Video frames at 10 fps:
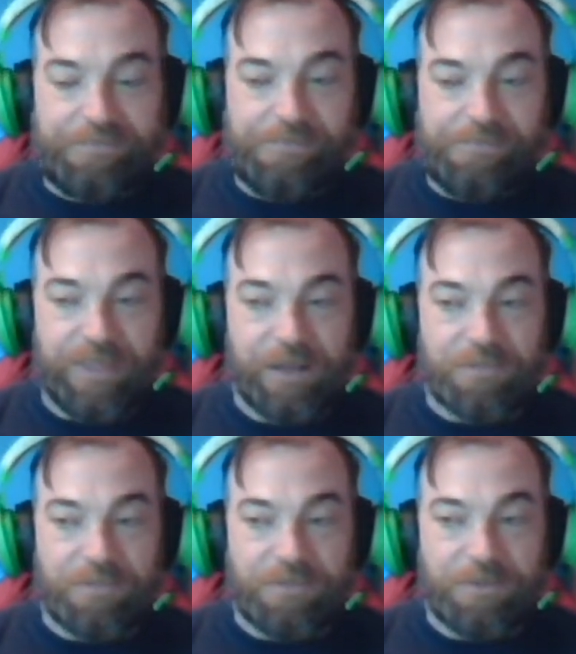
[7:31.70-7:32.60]
to
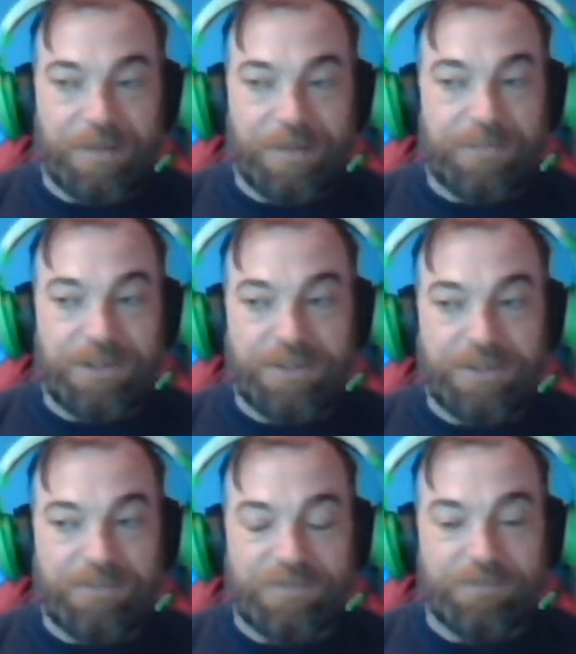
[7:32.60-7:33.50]
do all my maths because I
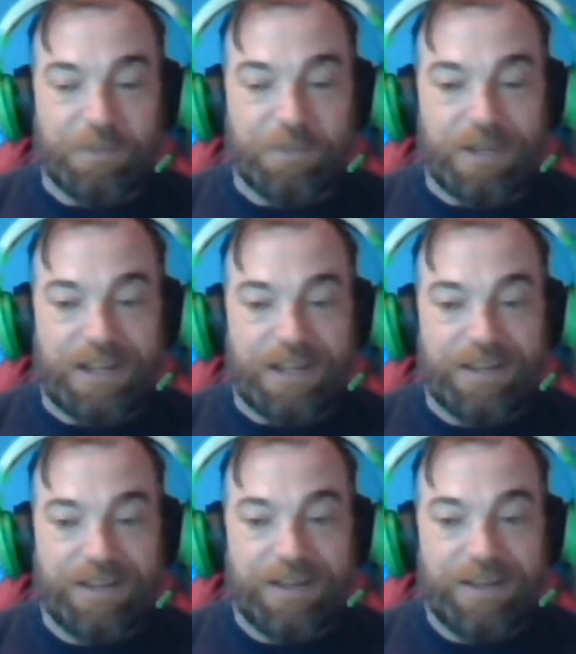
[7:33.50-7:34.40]
was modeling
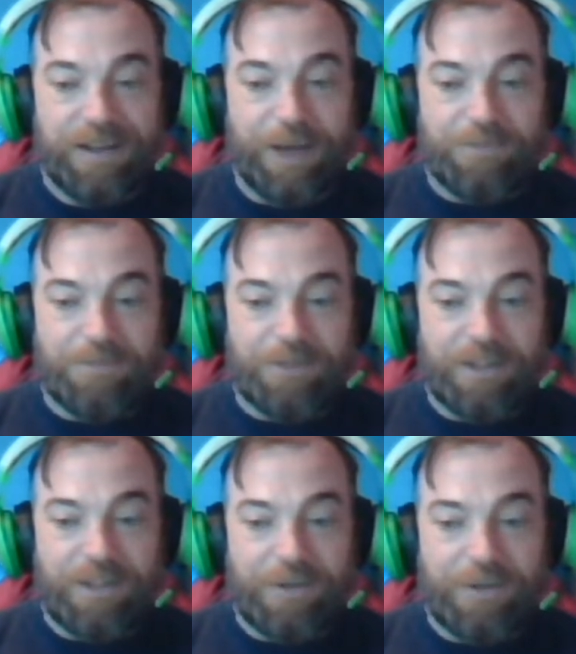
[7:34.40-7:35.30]

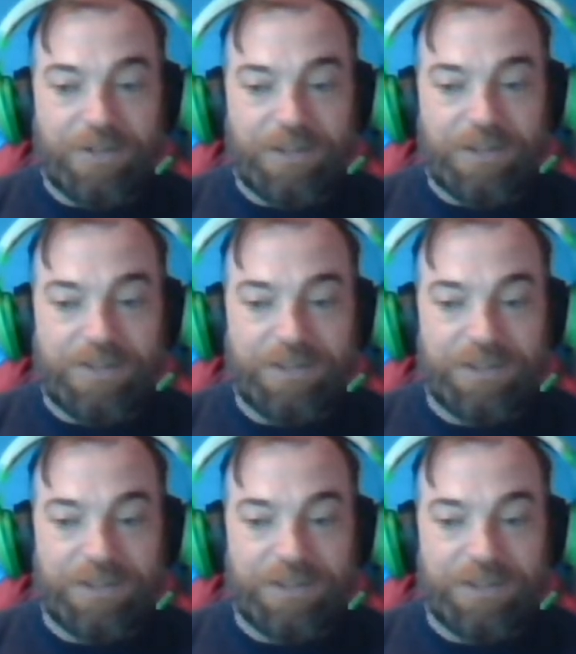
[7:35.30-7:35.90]
the universe.